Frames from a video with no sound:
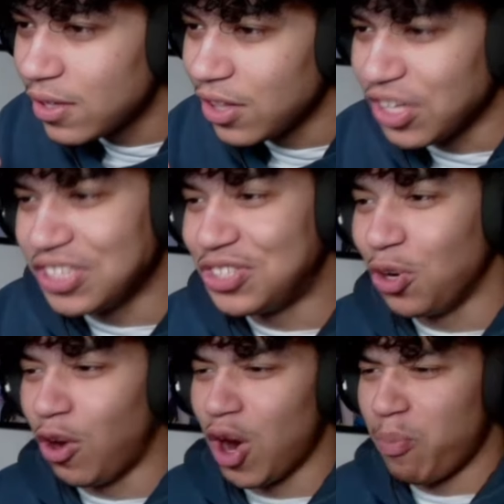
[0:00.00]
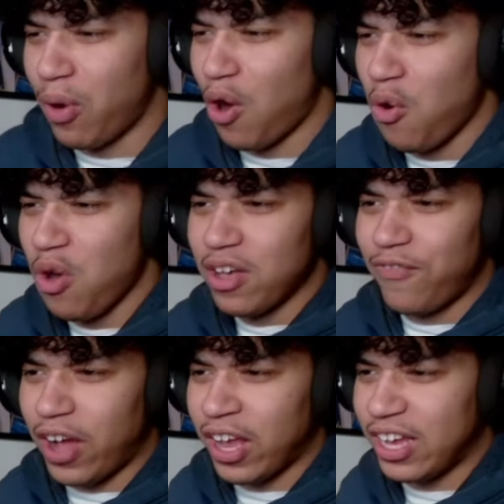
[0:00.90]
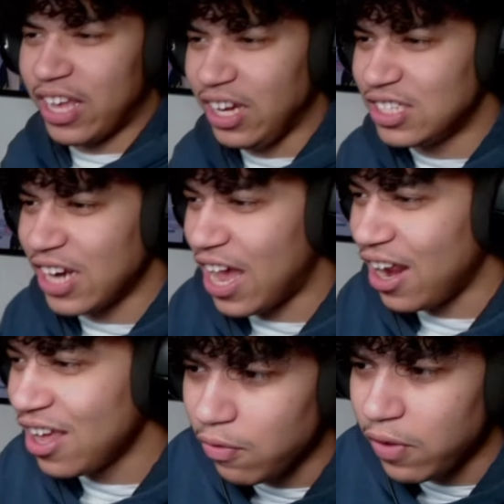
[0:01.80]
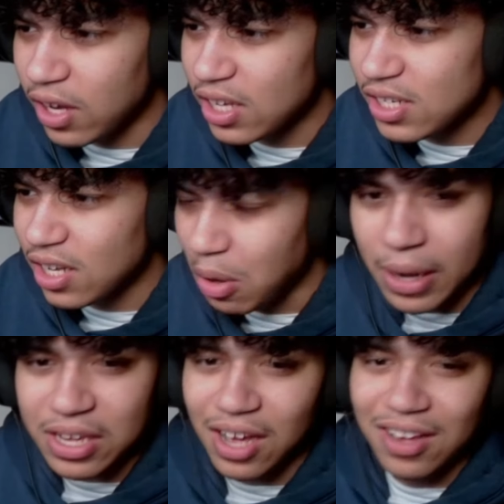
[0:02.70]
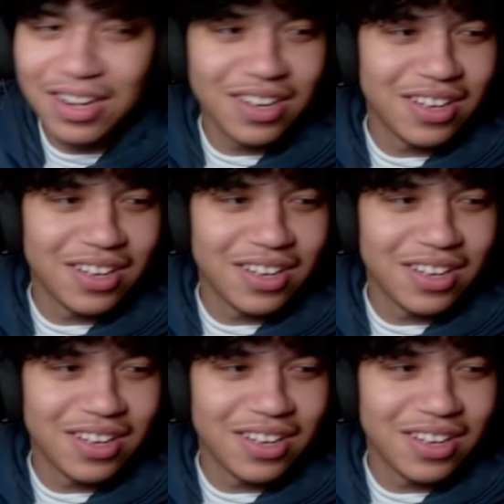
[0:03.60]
Look at Zoro, bro. Fucking Giga Chad. What the fuck is it? Oh my god.